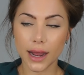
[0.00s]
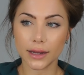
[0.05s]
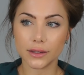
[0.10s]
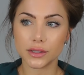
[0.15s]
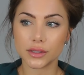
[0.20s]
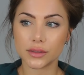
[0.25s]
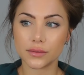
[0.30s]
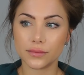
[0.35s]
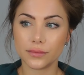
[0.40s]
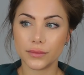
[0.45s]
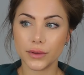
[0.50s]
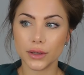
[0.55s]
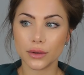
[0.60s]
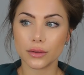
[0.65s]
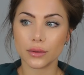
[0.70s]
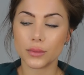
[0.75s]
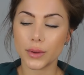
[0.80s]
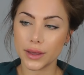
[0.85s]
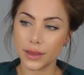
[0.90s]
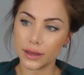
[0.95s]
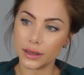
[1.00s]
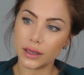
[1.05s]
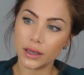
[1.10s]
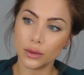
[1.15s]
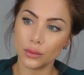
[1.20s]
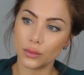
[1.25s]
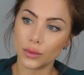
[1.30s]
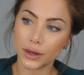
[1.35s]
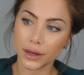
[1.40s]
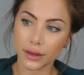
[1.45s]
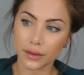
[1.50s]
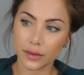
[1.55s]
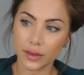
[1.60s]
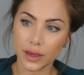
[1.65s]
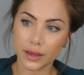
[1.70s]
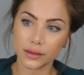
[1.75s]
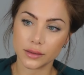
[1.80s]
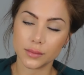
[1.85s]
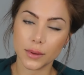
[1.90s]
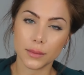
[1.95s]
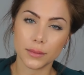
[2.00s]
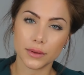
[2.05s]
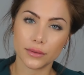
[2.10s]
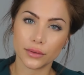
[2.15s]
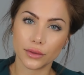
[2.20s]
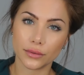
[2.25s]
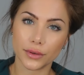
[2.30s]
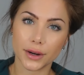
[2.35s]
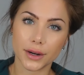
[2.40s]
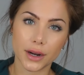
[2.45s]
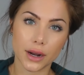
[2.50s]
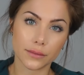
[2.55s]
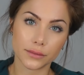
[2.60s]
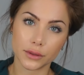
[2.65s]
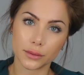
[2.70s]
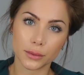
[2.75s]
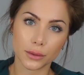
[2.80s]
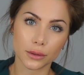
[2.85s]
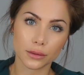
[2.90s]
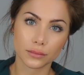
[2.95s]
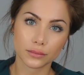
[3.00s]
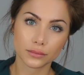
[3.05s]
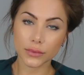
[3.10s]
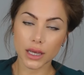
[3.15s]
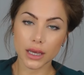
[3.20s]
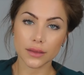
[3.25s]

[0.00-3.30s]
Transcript: I just feel the way that he worded things made me feel very comfortable.